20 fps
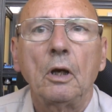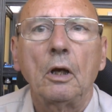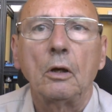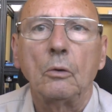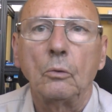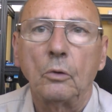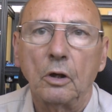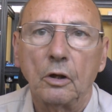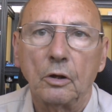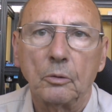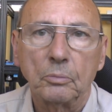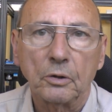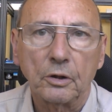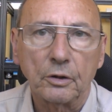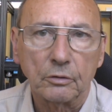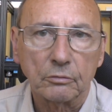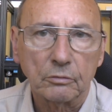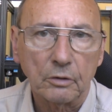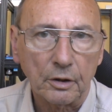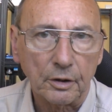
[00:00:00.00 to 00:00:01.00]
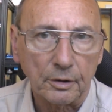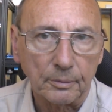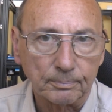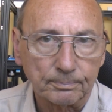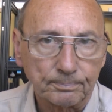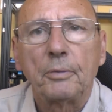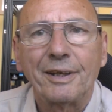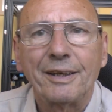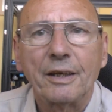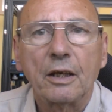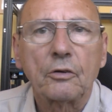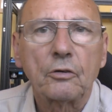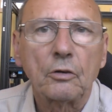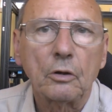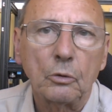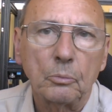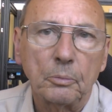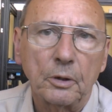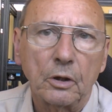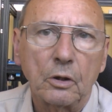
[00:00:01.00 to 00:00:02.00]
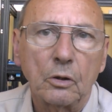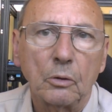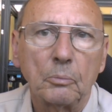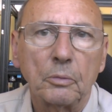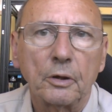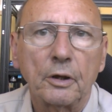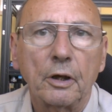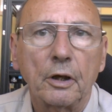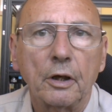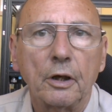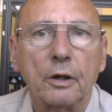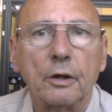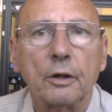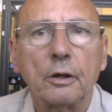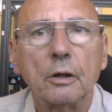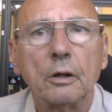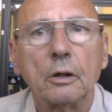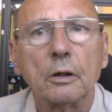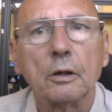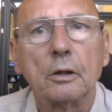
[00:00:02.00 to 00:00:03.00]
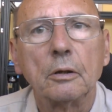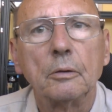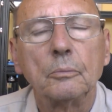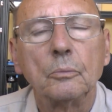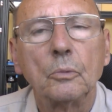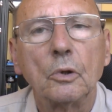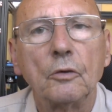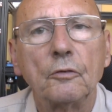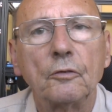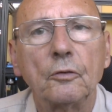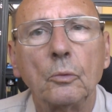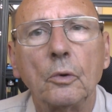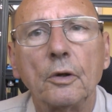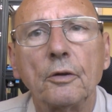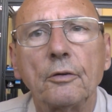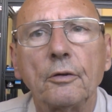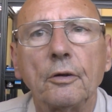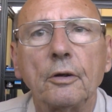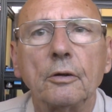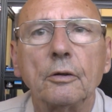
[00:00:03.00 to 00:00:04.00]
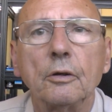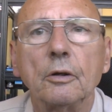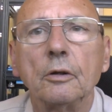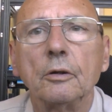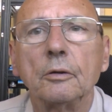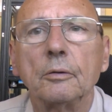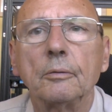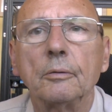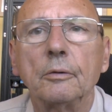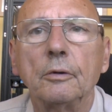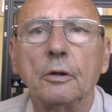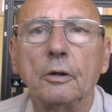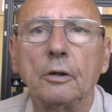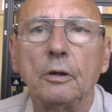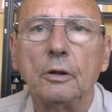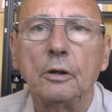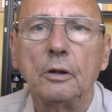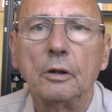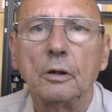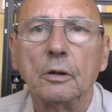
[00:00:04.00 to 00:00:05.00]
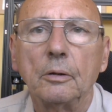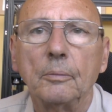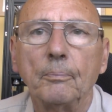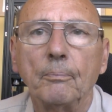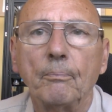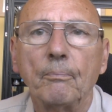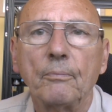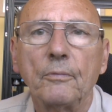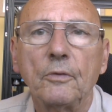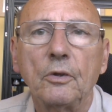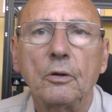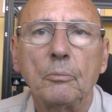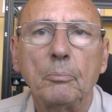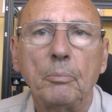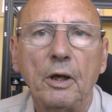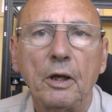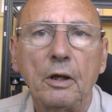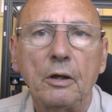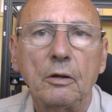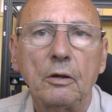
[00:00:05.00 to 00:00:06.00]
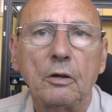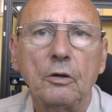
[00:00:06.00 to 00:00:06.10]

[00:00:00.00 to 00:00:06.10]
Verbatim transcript: and it'll keep the printer running. But it gets a little bit complicated. Uh, well, for one thing, the the um, the bed